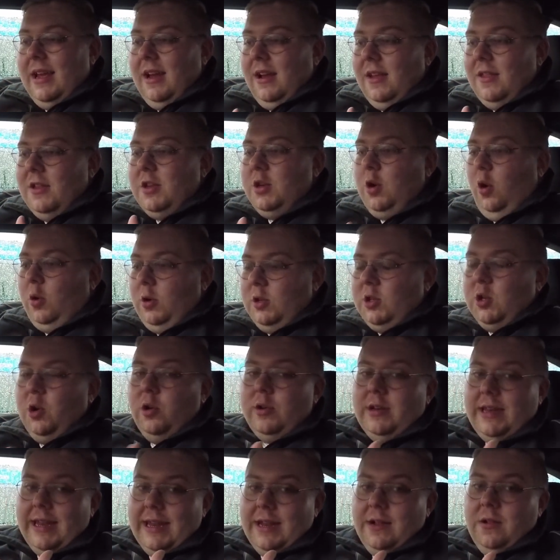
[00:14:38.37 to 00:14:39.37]
there's also
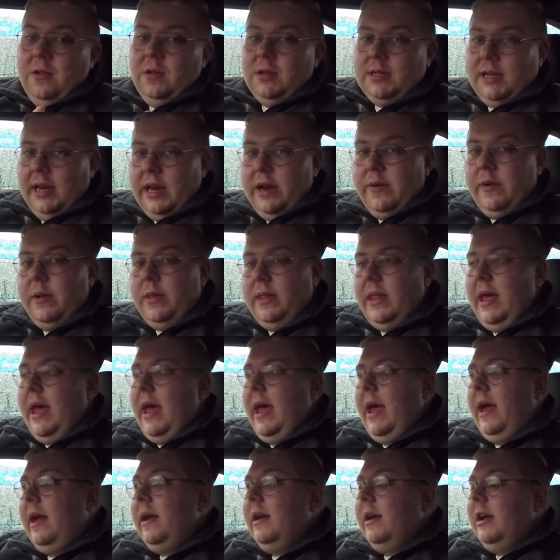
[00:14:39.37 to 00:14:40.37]
deals here and
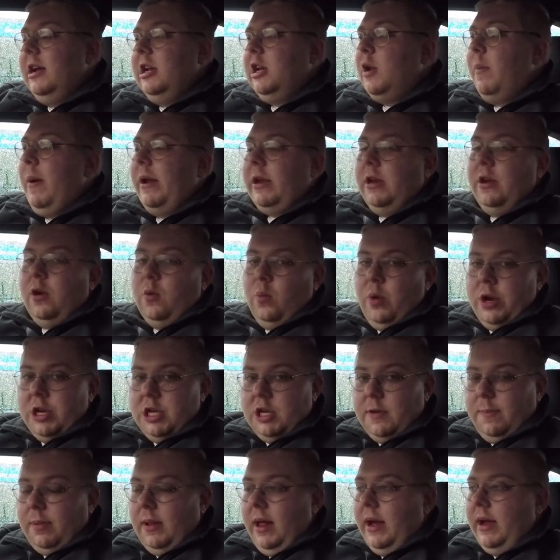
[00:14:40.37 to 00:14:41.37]
there depending on which
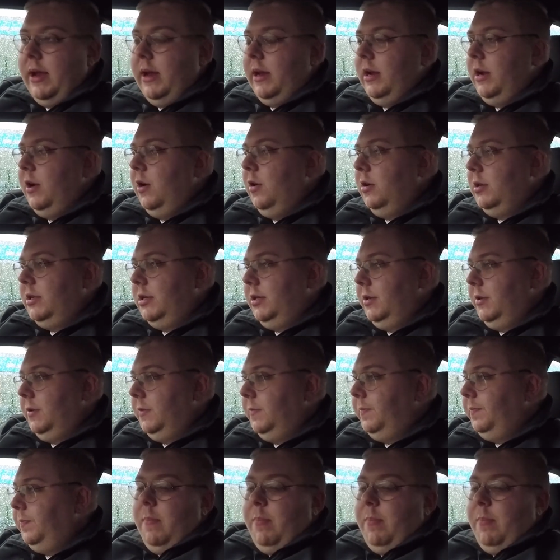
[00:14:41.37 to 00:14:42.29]
supplier you go to.